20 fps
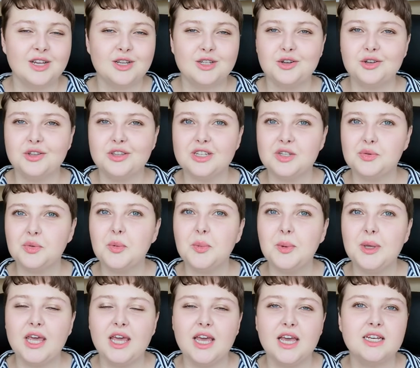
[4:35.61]
So this will
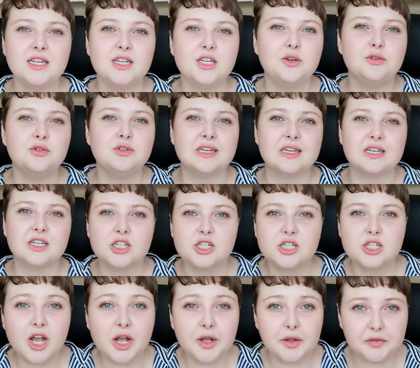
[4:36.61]
be using
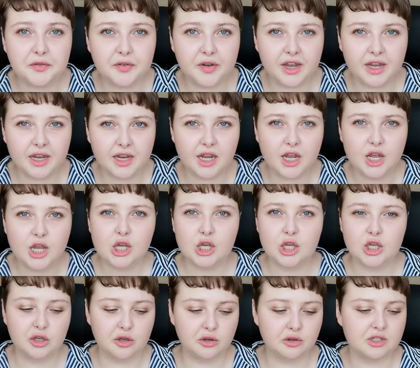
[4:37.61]
shelving,
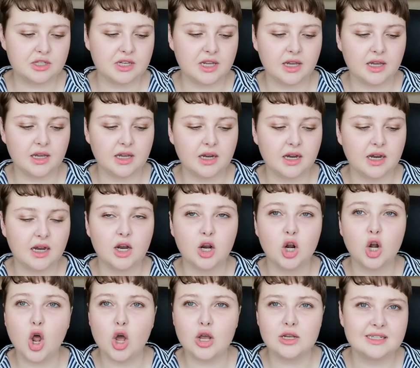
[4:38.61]
using
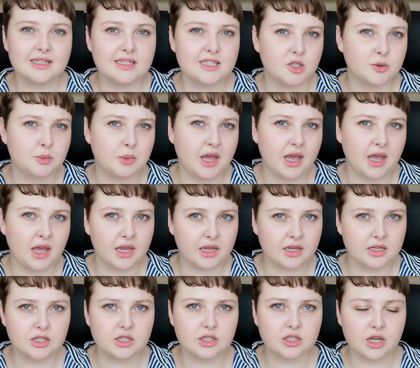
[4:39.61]
closet
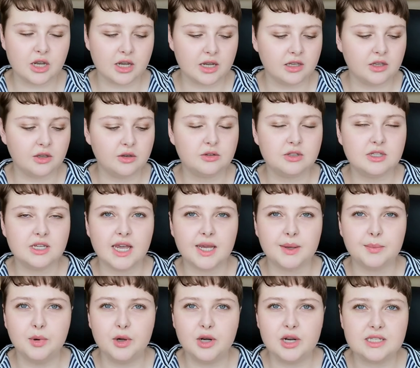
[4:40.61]
space,
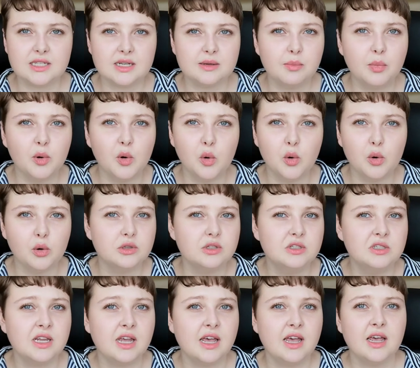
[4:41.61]
using bulletin
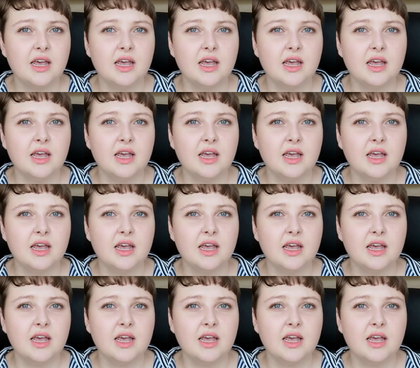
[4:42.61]
boards,